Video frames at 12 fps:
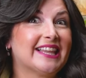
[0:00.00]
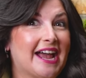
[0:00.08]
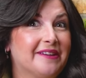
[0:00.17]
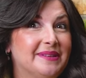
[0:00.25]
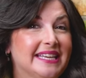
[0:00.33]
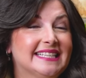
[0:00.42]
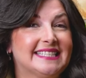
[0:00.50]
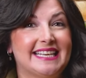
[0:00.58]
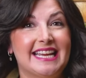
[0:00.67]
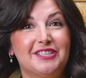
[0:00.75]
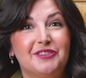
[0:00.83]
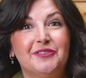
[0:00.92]
Limey,
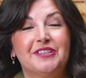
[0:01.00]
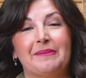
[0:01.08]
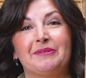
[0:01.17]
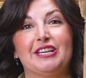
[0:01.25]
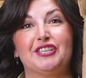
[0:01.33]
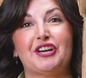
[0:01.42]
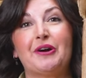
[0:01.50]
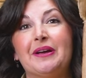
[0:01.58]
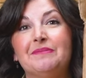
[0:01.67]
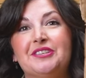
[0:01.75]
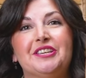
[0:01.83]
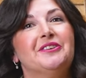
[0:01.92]
stay tuned. I'm going to show
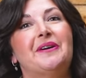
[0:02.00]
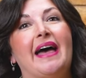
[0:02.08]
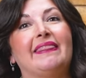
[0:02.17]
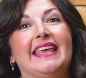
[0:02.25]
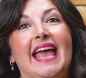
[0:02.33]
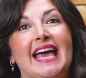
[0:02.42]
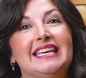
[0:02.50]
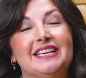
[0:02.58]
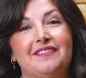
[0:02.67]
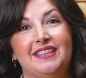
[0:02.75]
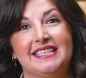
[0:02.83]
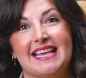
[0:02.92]
him to you at the end
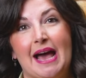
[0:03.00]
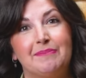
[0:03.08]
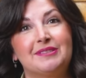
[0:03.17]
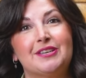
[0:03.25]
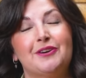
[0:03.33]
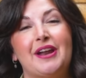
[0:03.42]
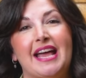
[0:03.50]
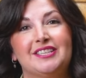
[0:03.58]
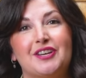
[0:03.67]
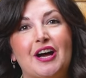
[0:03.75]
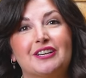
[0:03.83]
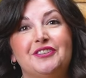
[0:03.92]
of this episode
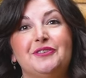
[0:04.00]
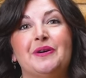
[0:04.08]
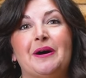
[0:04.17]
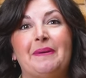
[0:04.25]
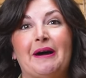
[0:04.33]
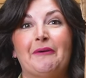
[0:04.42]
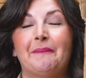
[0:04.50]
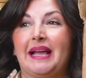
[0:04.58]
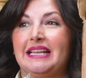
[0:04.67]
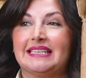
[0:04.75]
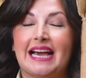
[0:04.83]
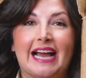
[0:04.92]
and talk to you about my
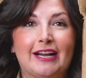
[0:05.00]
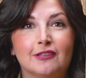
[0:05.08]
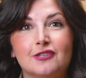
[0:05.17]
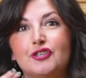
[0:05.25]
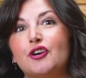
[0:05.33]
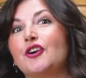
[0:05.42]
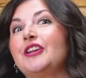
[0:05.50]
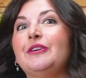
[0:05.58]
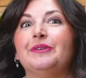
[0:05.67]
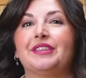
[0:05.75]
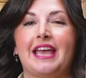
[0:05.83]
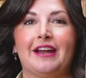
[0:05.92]
entire journey
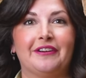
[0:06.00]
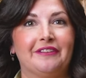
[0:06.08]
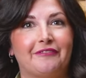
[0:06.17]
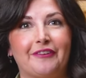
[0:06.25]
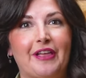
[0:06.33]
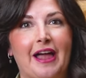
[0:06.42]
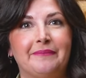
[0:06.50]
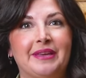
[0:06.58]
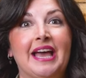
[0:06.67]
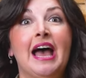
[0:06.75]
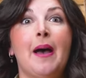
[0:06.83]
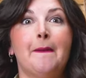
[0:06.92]
with caring for
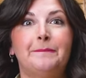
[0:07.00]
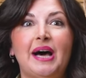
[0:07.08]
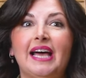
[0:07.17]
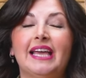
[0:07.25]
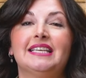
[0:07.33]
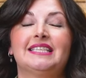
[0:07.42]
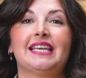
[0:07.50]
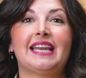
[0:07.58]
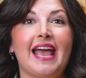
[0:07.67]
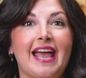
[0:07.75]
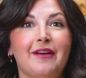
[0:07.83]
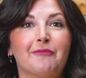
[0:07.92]
Limey. But
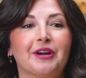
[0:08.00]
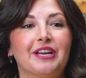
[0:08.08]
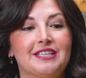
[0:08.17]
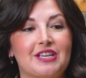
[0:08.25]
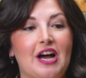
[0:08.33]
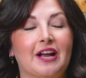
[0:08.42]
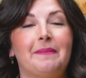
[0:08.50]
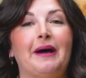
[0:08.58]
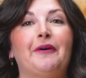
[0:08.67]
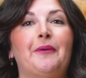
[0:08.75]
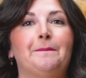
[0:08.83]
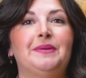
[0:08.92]
today we're going to talk
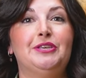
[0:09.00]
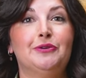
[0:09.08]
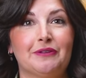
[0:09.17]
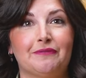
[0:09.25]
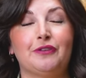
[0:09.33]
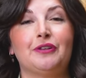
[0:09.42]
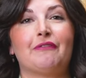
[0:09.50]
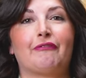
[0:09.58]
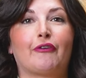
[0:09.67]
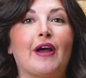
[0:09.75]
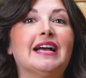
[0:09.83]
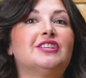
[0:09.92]
about beautiful,
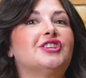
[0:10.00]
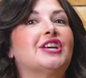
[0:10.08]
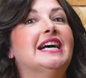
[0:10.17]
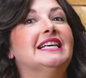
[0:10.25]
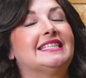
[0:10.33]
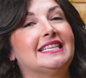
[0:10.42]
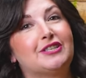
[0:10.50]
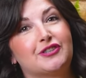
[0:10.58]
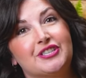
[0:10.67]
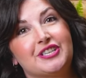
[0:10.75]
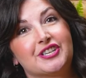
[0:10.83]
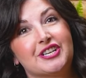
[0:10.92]
fresh,
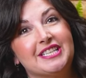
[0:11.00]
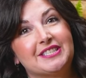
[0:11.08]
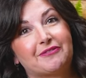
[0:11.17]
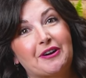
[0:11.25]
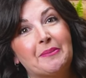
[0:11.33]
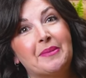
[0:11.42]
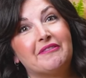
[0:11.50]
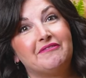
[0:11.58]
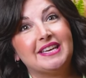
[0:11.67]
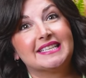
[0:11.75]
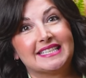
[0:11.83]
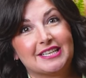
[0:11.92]
citrus trees from Via